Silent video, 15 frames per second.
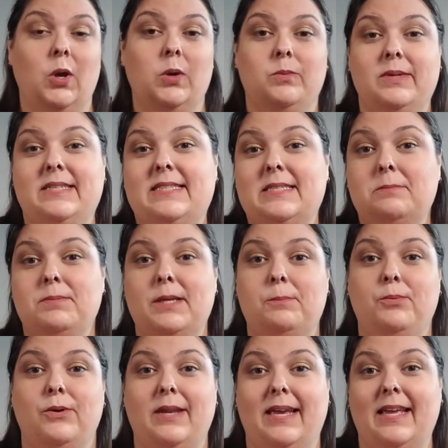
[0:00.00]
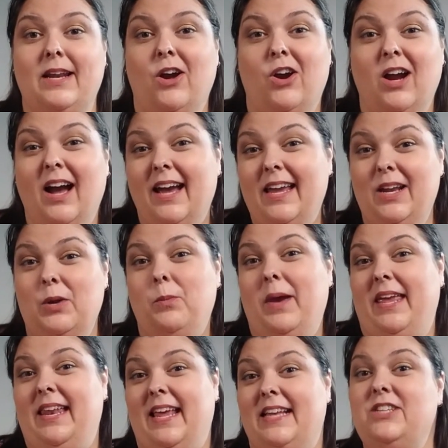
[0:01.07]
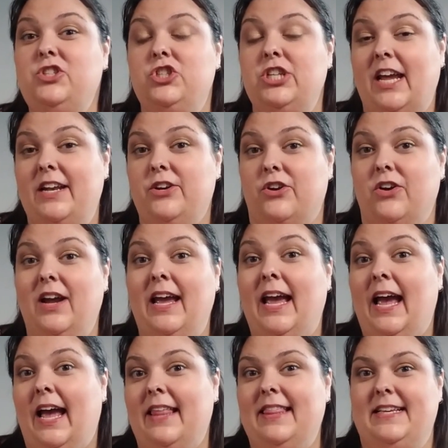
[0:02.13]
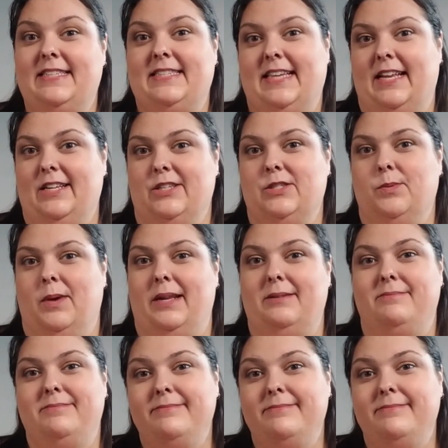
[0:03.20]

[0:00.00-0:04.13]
we simply put in our height, weight, and gender, and they send us one.